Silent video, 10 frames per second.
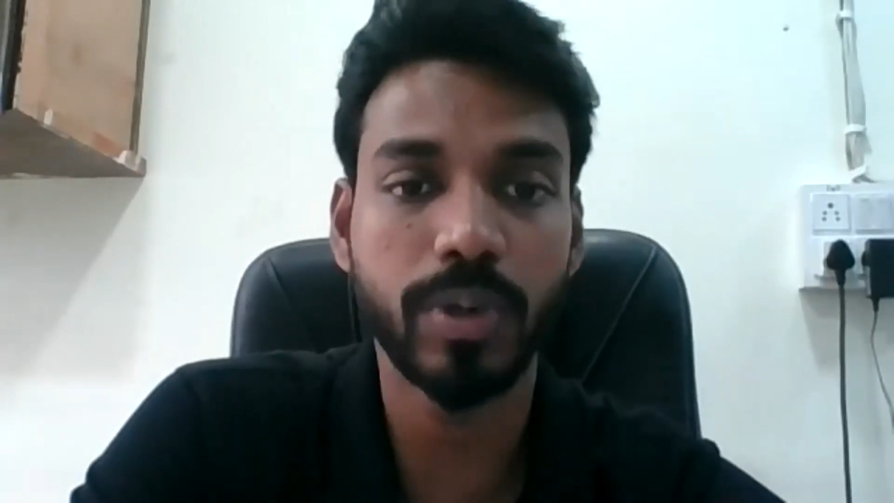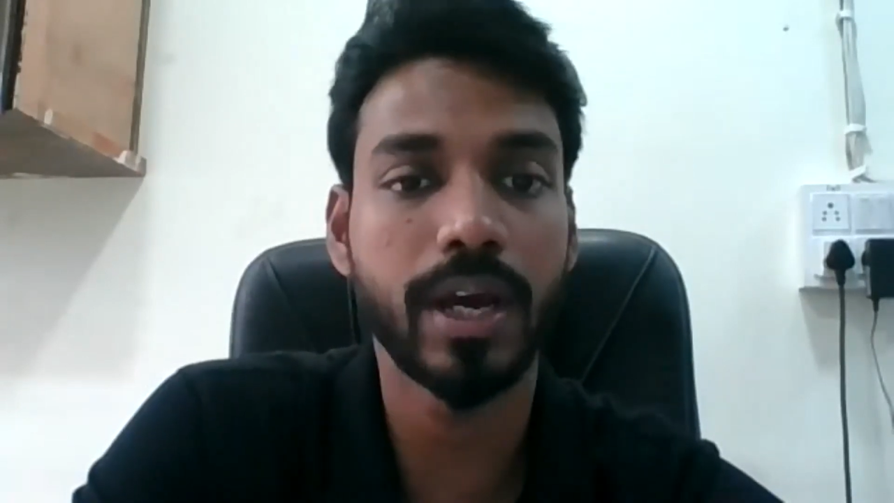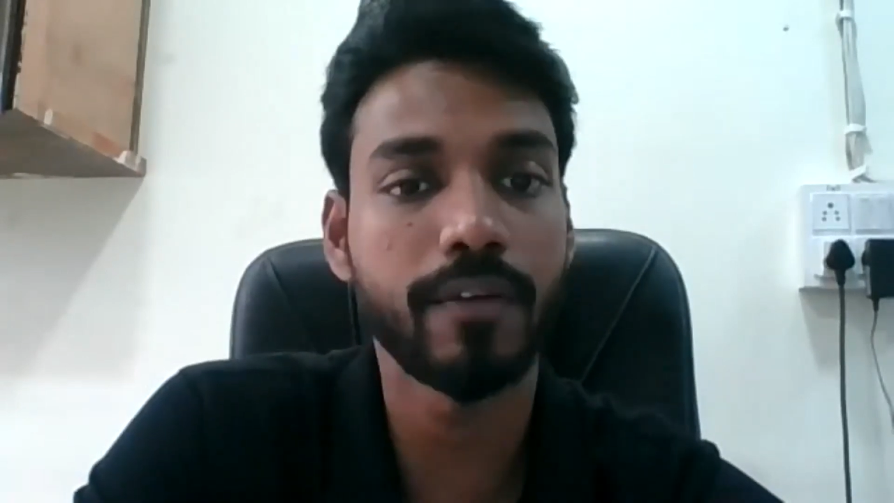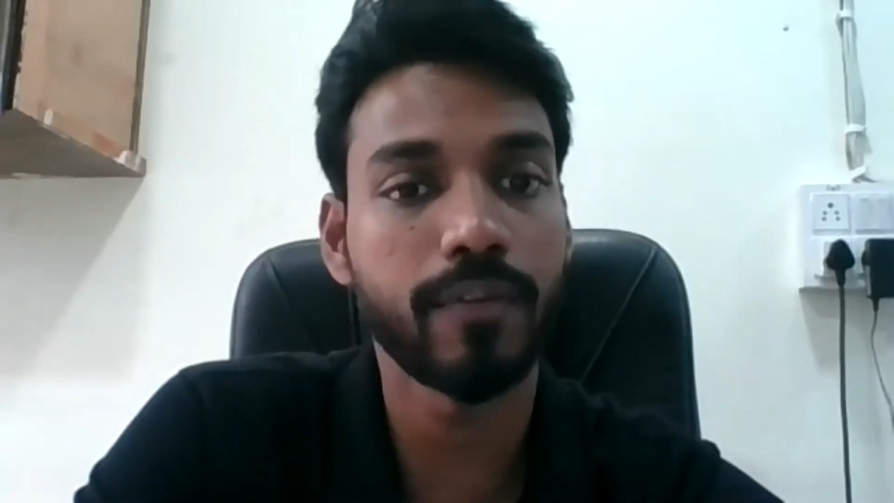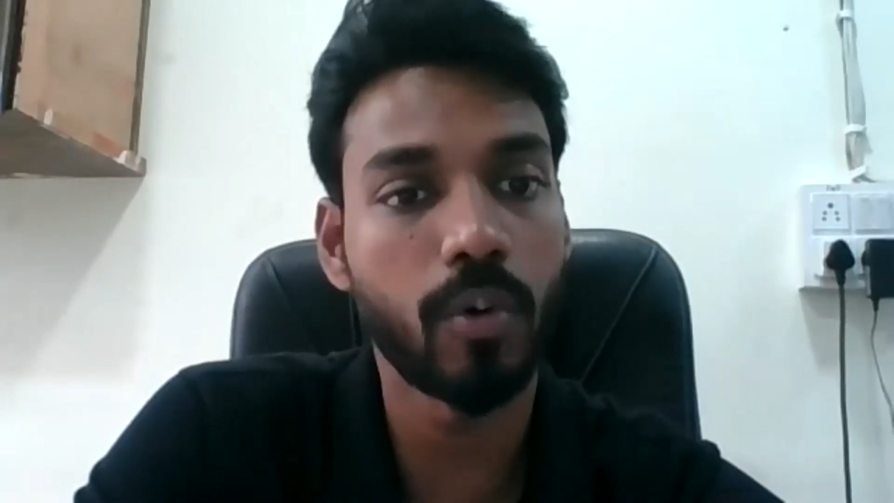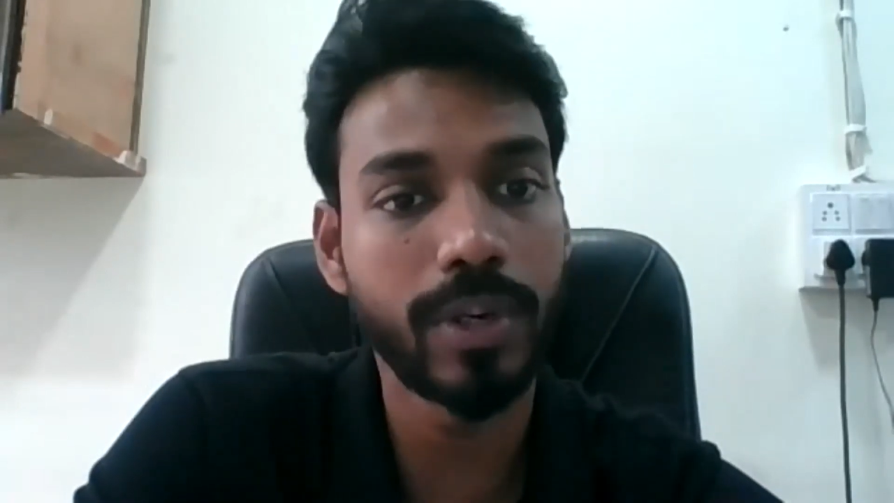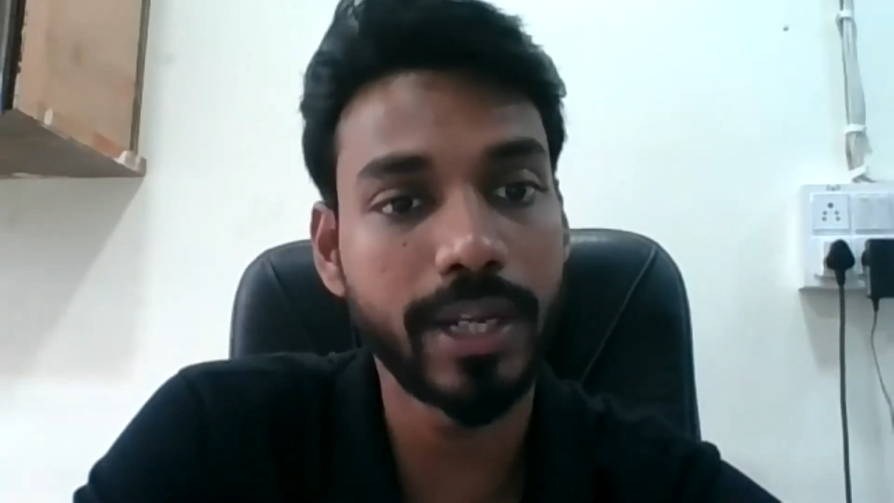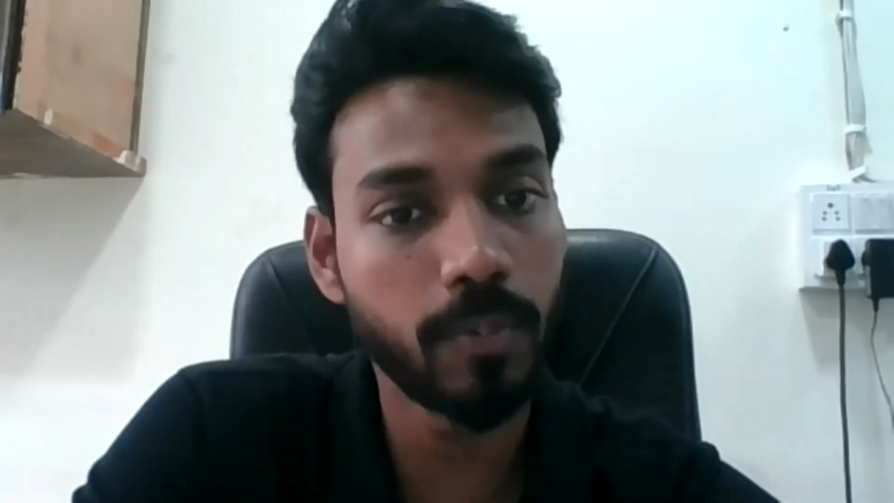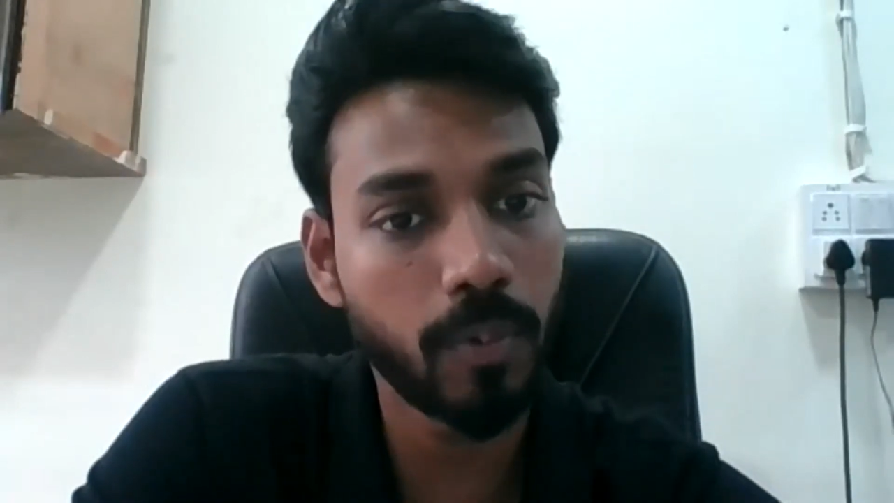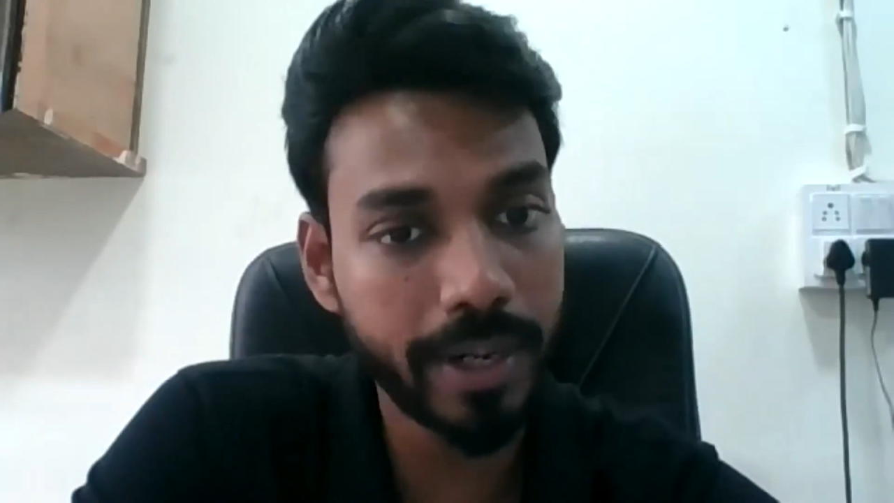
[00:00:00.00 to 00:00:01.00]
We have
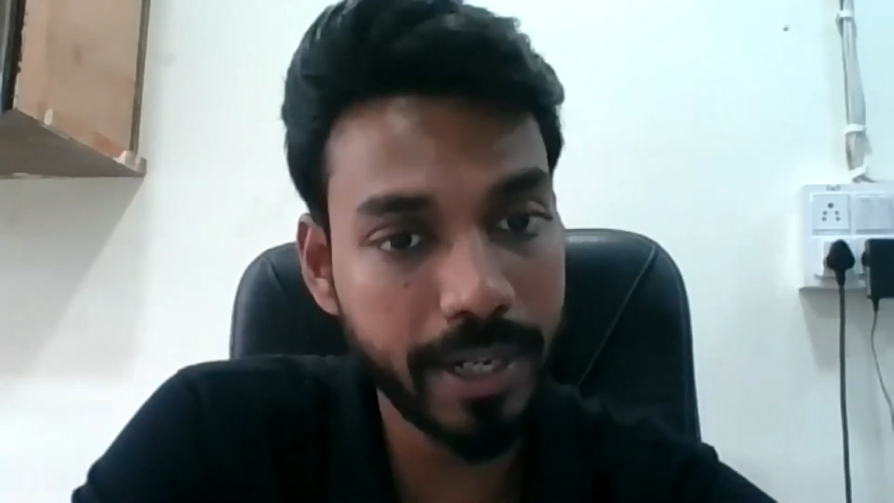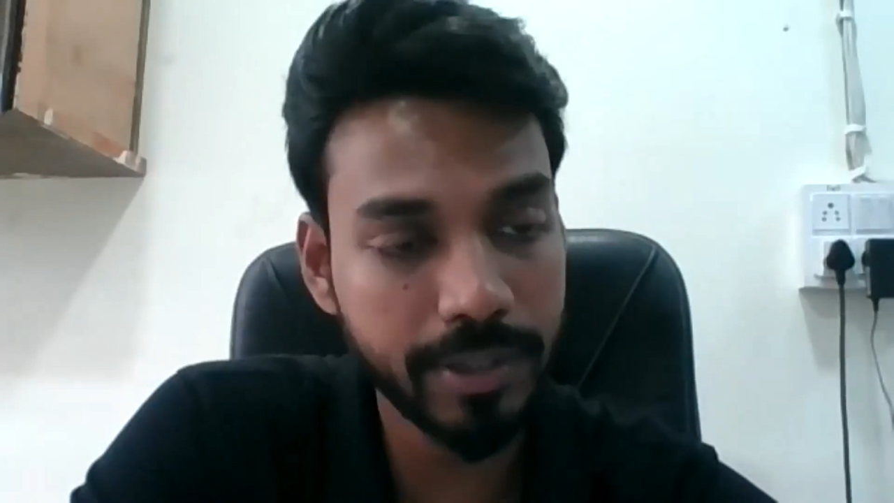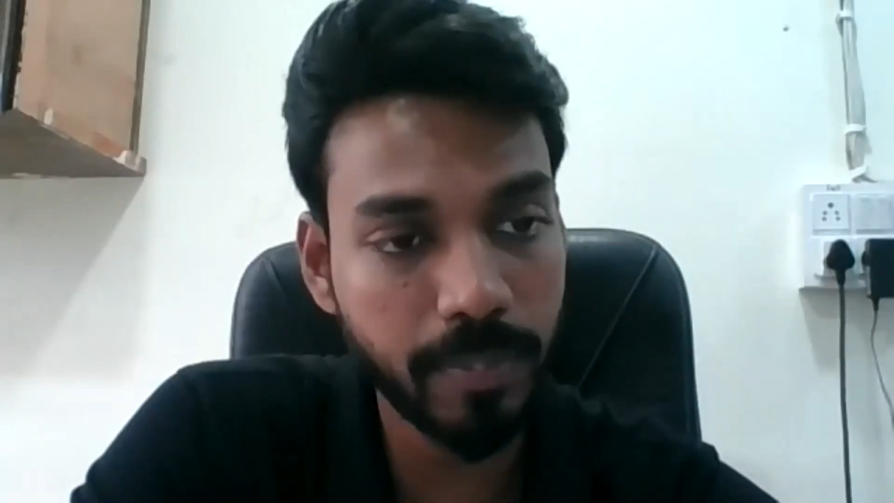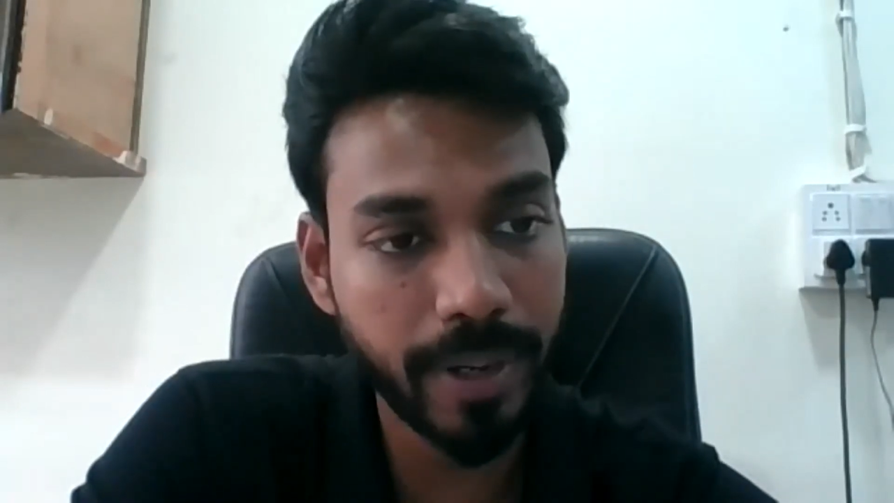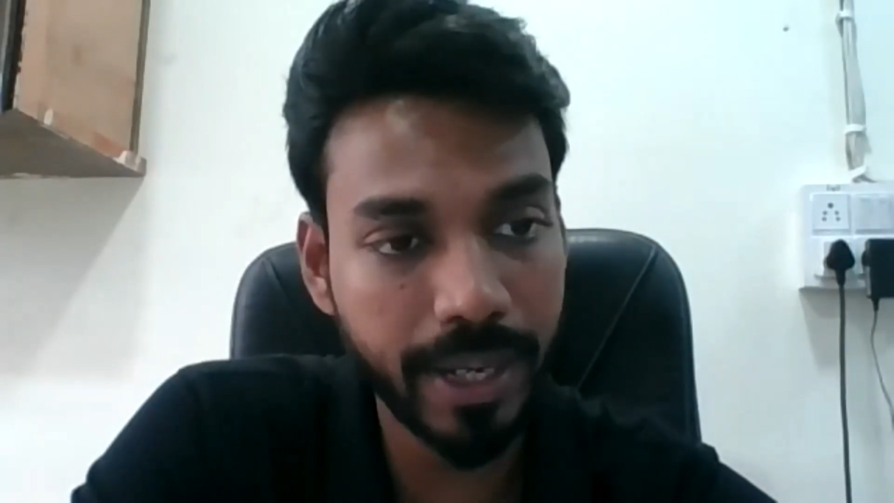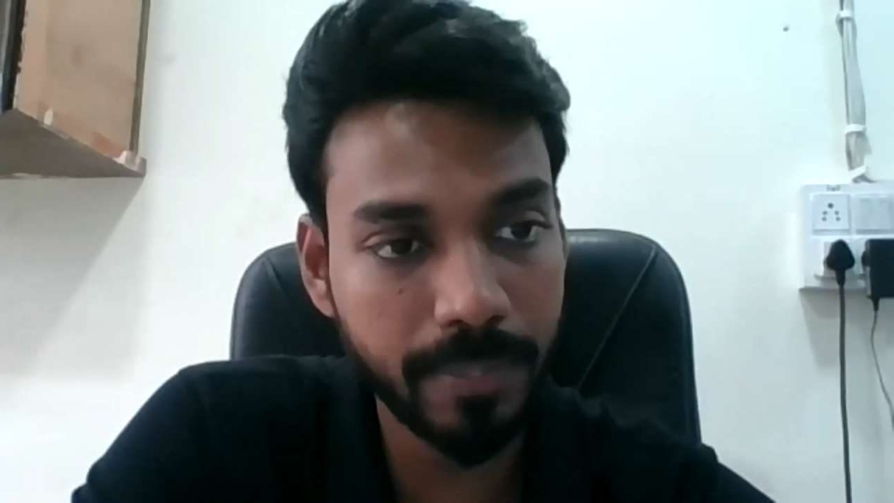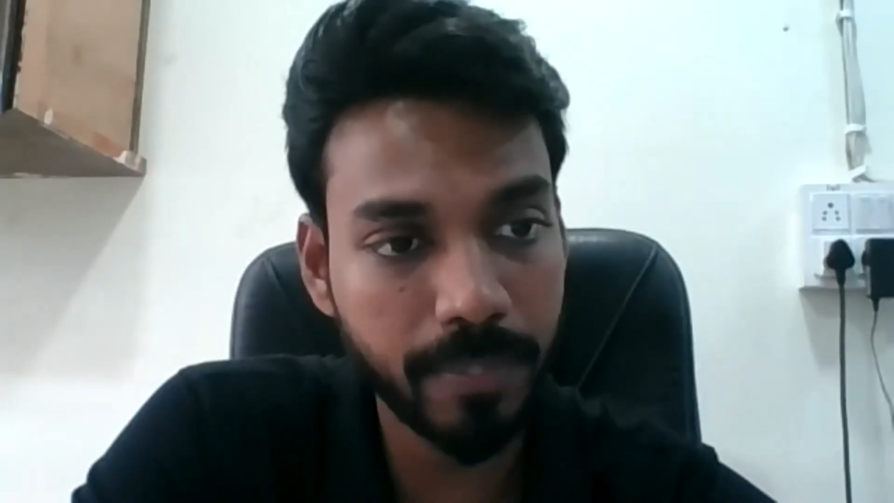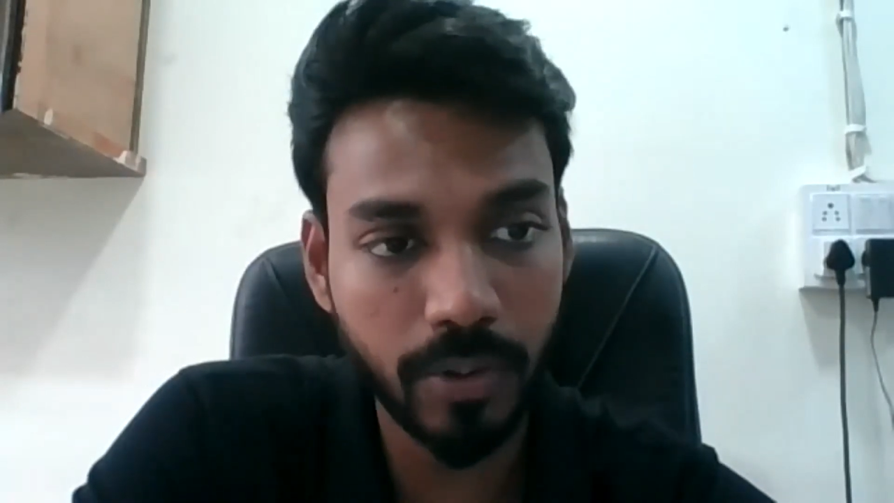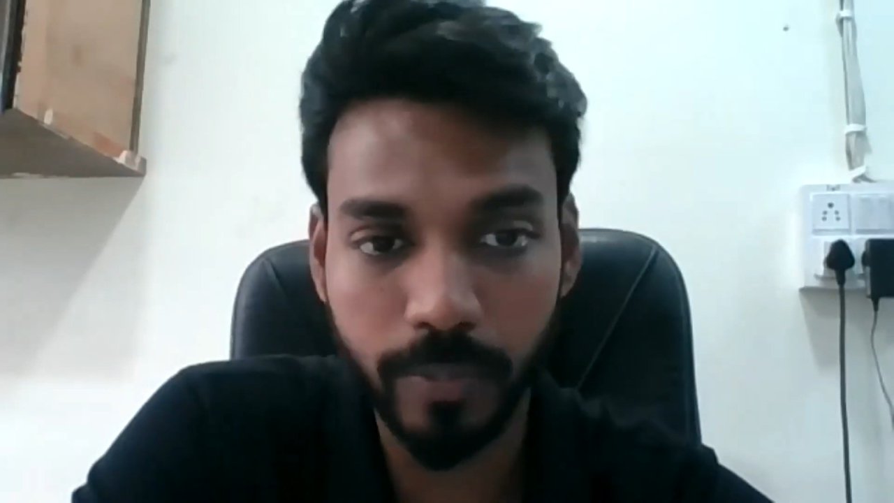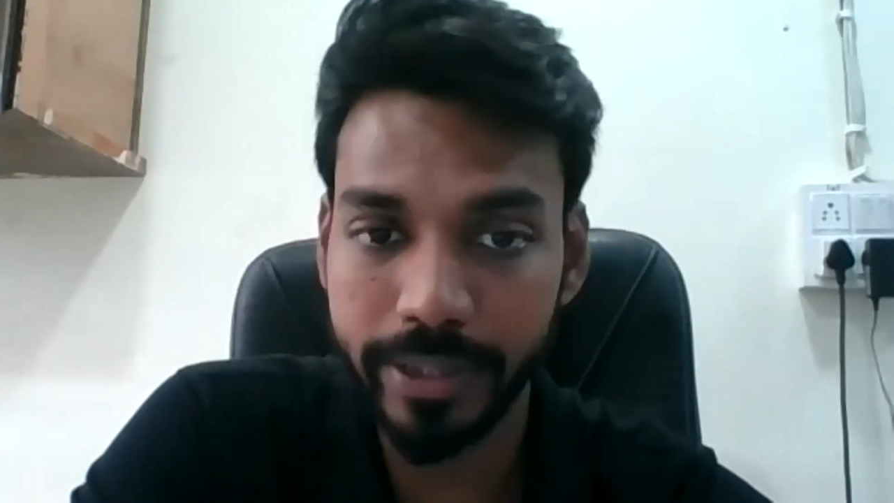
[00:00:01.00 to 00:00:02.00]
only one expiry
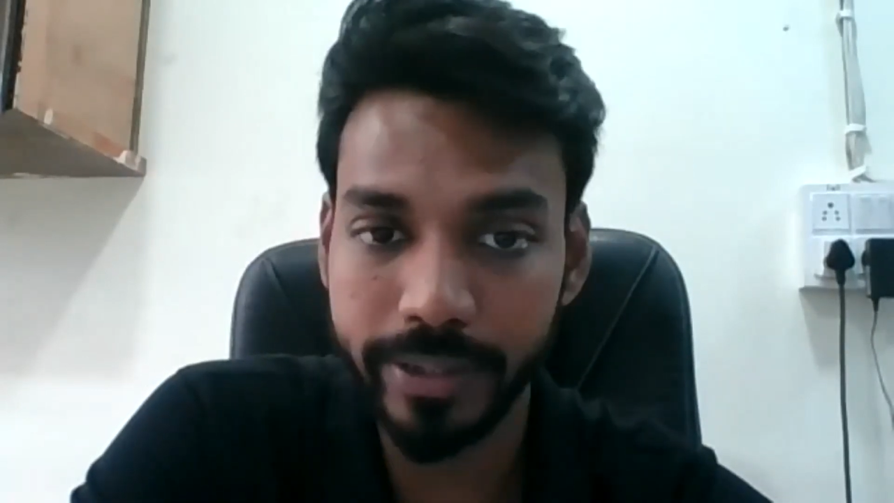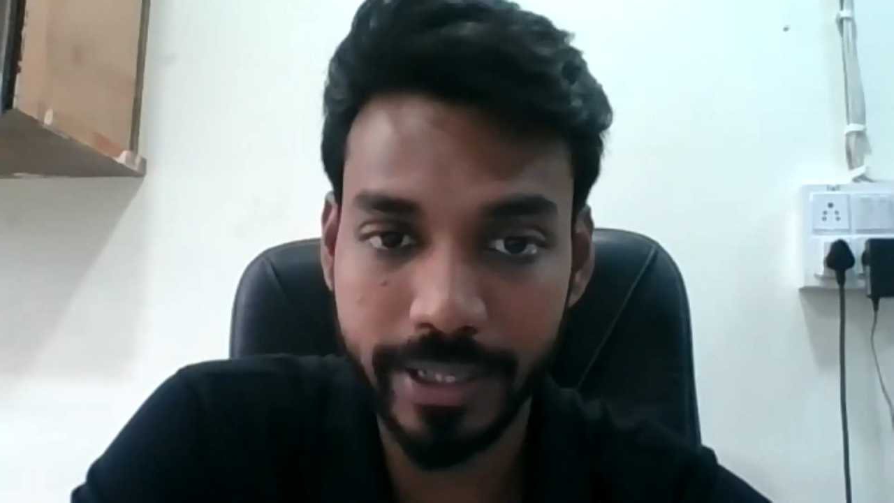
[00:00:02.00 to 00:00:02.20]
per week,